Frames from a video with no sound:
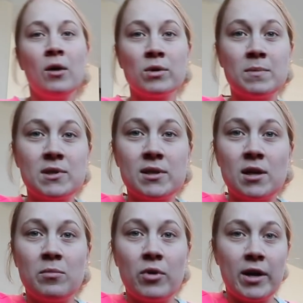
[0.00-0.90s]
We're supposed to
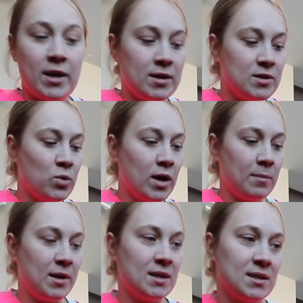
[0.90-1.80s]
start boarding in
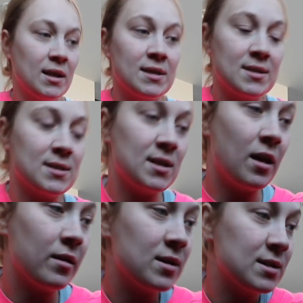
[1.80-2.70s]
20 minutes unless there's
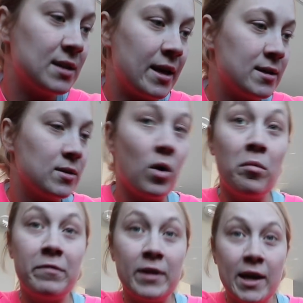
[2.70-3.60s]
another delay. So
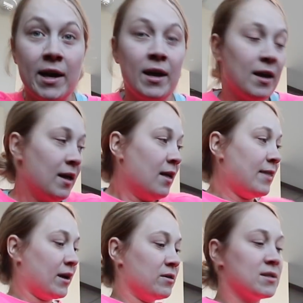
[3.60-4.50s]
hopefully
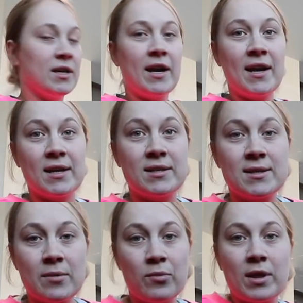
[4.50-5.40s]
that goes good. I guess
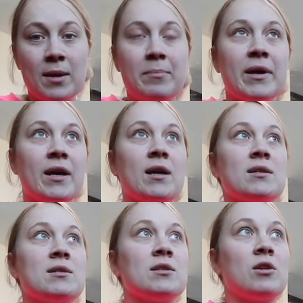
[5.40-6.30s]
there's a really
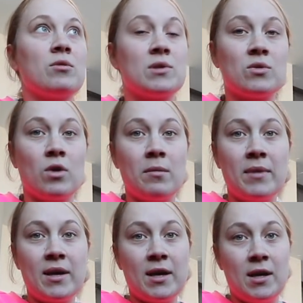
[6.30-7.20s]
big
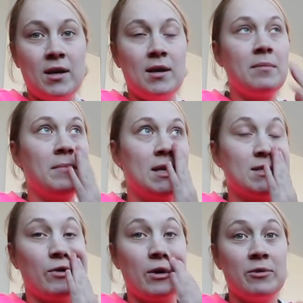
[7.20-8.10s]
snowstorm in
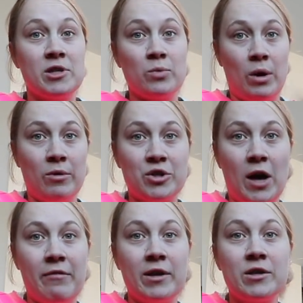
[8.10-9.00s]
Minnesota, which is where we're
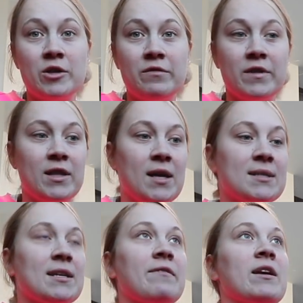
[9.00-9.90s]
traveling to for
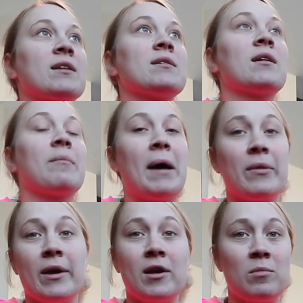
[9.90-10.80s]
Thanksgiving. By
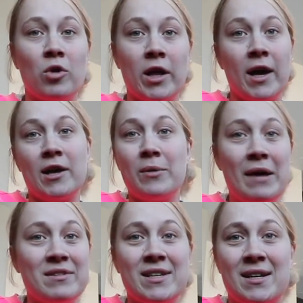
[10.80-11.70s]
the way, good morning. I know we
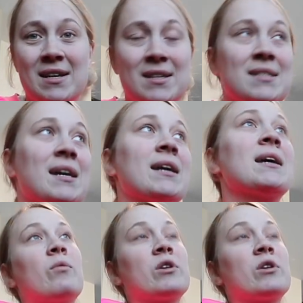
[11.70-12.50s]
haven't technically said it.